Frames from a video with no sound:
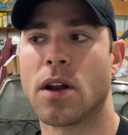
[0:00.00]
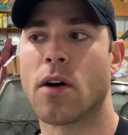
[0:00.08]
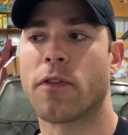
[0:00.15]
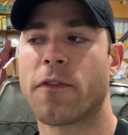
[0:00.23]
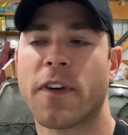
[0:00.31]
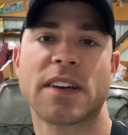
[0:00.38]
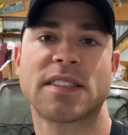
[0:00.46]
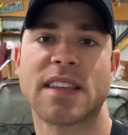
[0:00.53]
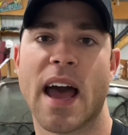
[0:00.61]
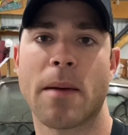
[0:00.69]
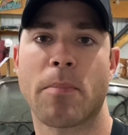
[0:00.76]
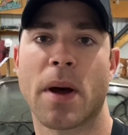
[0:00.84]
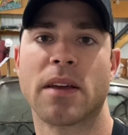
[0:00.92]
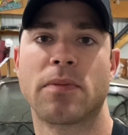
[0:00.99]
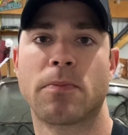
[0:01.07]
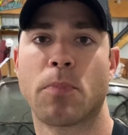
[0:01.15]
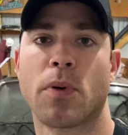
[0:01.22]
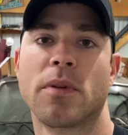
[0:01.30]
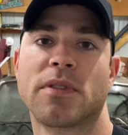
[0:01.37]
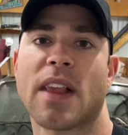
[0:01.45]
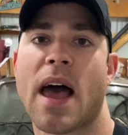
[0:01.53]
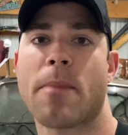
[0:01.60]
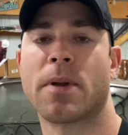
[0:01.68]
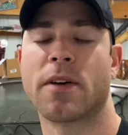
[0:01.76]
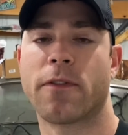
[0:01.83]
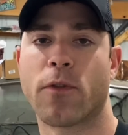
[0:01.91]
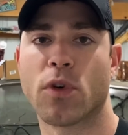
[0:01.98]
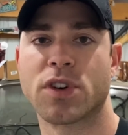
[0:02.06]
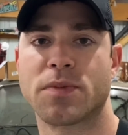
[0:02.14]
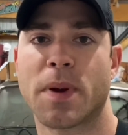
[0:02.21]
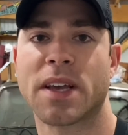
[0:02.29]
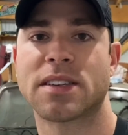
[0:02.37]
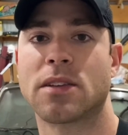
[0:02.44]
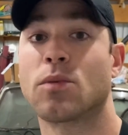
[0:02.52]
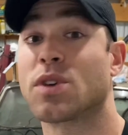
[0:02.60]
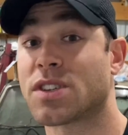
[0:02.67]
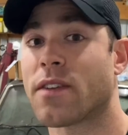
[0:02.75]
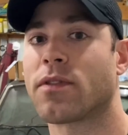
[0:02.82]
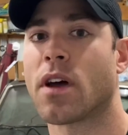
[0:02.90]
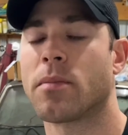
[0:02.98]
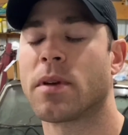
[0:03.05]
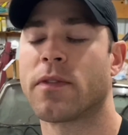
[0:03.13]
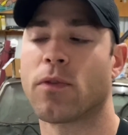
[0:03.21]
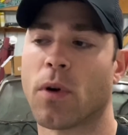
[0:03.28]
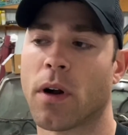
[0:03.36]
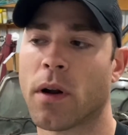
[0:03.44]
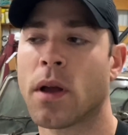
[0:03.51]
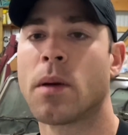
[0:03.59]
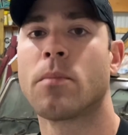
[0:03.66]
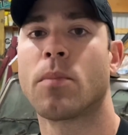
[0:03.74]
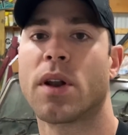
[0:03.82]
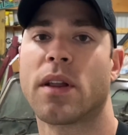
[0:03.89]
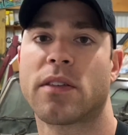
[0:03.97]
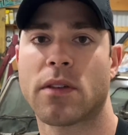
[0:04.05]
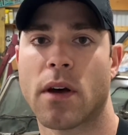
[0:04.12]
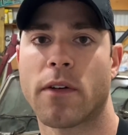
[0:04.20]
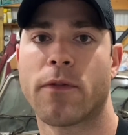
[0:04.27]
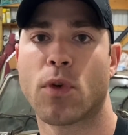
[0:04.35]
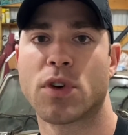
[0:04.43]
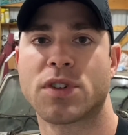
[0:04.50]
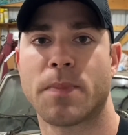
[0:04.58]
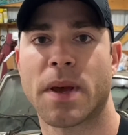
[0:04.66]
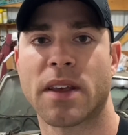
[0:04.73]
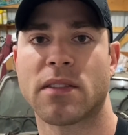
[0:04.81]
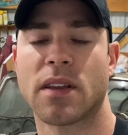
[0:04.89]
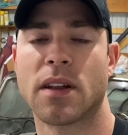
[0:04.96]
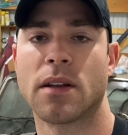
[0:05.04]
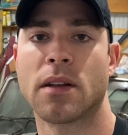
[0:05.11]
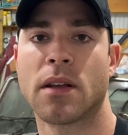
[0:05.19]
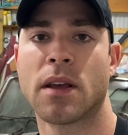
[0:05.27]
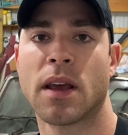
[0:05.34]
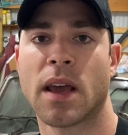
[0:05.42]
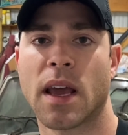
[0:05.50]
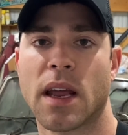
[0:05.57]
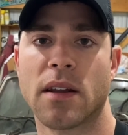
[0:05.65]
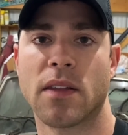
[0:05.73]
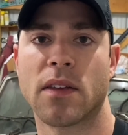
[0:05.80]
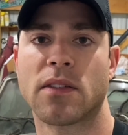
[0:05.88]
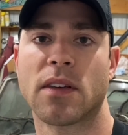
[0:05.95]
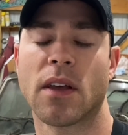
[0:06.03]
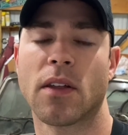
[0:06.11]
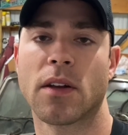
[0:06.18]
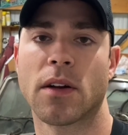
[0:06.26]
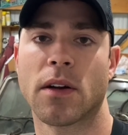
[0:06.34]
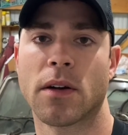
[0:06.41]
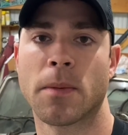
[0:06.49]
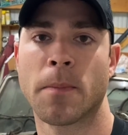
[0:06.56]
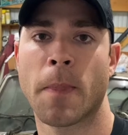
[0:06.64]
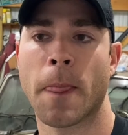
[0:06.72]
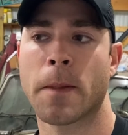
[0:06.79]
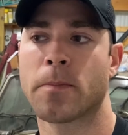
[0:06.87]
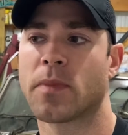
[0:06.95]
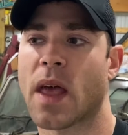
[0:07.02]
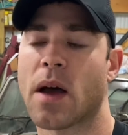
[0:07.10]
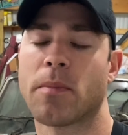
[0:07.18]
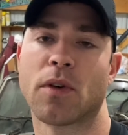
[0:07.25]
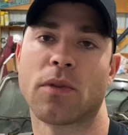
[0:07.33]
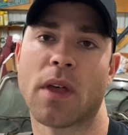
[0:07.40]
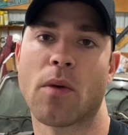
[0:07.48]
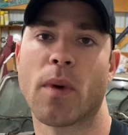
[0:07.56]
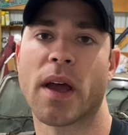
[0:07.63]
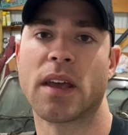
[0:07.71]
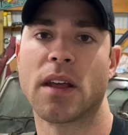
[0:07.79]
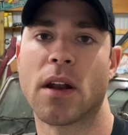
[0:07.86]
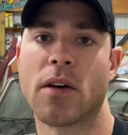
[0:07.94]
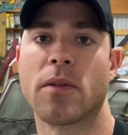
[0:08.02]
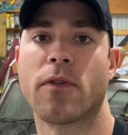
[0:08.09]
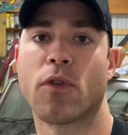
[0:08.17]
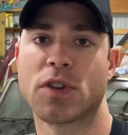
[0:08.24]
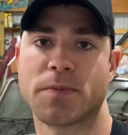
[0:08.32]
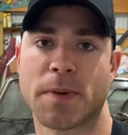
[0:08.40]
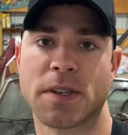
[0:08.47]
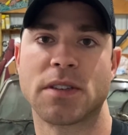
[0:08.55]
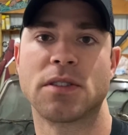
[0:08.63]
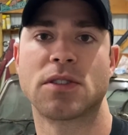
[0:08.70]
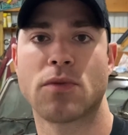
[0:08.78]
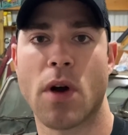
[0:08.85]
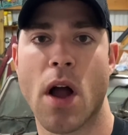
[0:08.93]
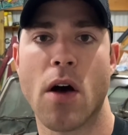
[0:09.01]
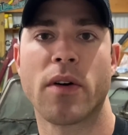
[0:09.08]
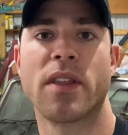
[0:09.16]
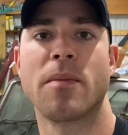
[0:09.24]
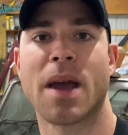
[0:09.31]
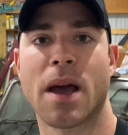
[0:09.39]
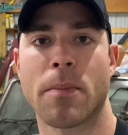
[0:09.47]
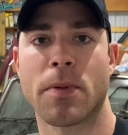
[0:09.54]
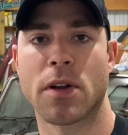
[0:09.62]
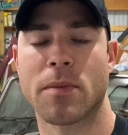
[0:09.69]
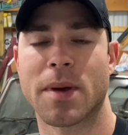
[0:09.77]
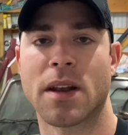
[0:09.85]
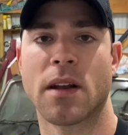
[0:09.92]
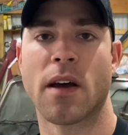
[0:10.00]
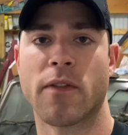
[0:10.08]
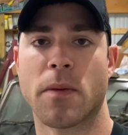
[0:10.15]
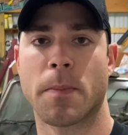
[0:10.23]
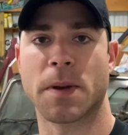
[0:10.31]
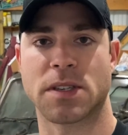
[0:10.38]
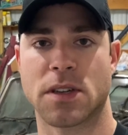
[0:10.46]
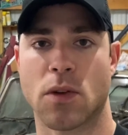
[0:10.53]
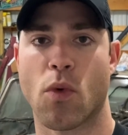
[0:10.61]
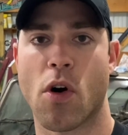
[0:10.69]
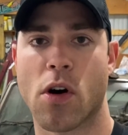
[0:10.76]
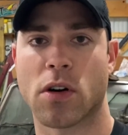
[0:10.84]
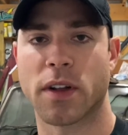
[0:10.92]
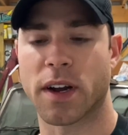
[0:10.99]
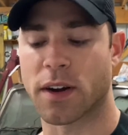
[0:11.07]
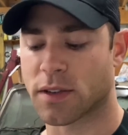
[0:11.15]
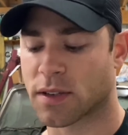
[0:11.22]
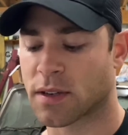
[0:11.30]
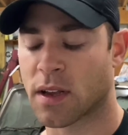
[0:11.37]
fix that by slapping a forged piston, which I've done before, putting a forged piston into the cylinder. That way, the forged pistons grow and they make up a little bit of the piston to wall clearance.